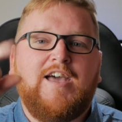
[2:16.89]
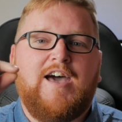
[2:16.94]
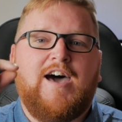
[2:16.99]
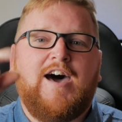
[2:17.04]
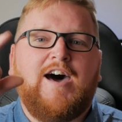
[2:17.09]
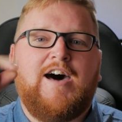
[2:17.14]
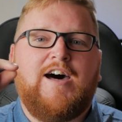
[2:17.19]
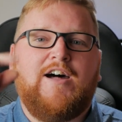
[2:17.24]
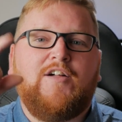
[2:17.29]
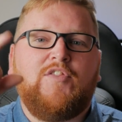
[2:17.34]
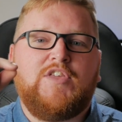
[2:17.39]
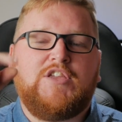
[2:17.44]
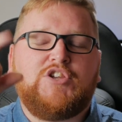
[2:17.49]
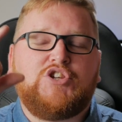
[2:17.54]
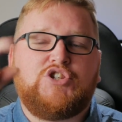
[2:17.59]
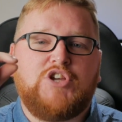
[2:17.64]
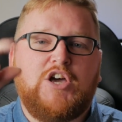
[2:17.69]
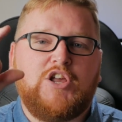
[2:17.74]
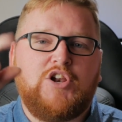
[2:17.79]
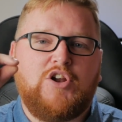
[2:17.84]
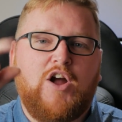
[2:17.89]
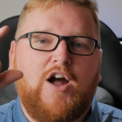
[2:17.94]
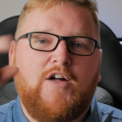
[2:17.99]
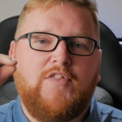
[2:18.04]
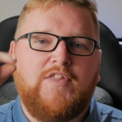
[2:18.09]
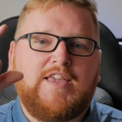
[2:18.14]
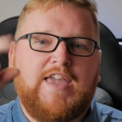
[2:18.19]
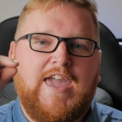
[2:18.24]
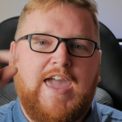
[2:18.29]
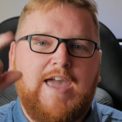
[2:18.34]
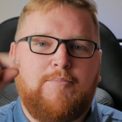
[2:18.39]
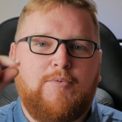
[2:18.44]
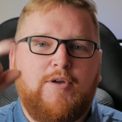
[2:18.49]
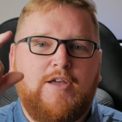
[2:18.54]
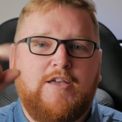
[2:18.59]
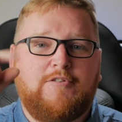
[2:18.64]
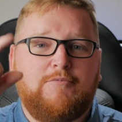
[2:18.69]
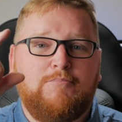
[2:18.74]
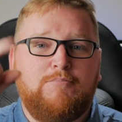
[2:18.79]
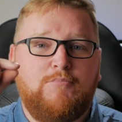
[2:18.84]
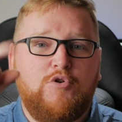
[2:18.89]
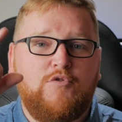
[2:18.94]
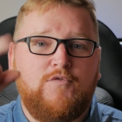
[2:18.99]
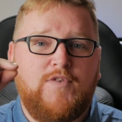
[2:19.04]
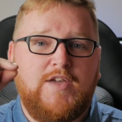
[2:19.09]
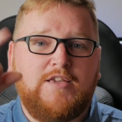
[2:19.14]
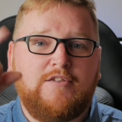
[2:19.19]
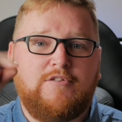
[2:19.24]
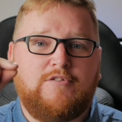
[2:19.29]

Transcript: the shutter on the camera is moving,